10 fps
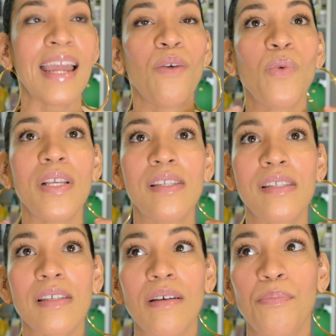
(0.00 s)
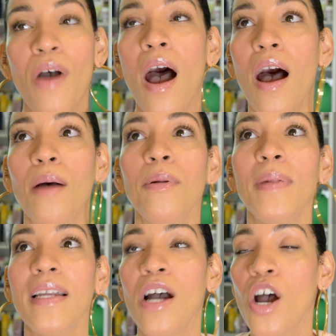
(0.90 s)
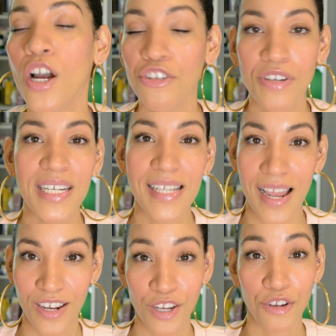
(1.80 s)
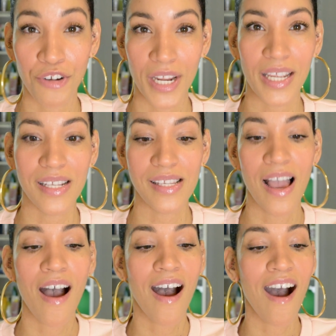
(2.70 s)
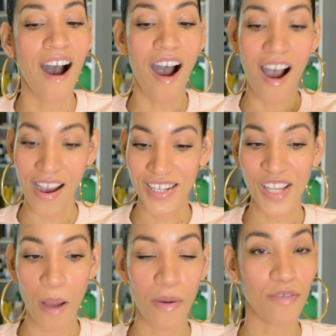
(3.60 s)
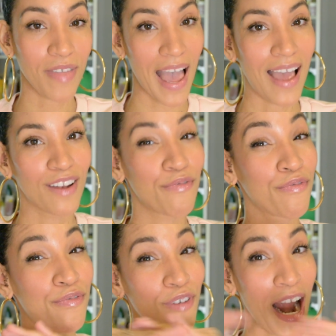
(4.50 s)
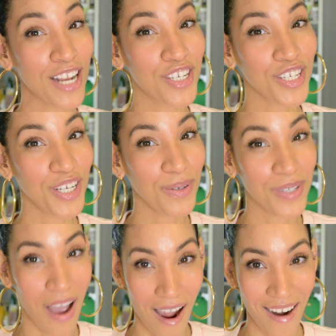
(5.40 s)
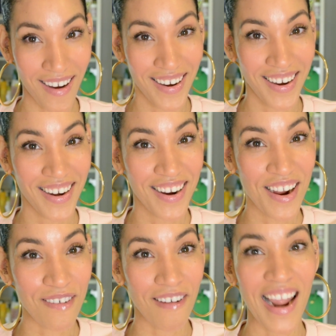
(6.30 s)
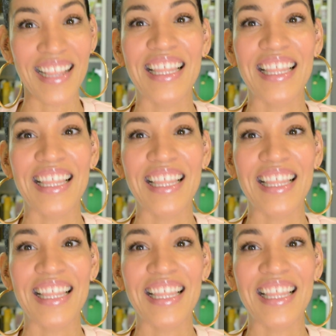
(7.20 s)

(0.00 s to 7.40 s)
It was probably 110 degrees. On top of that, fresh new tar, right?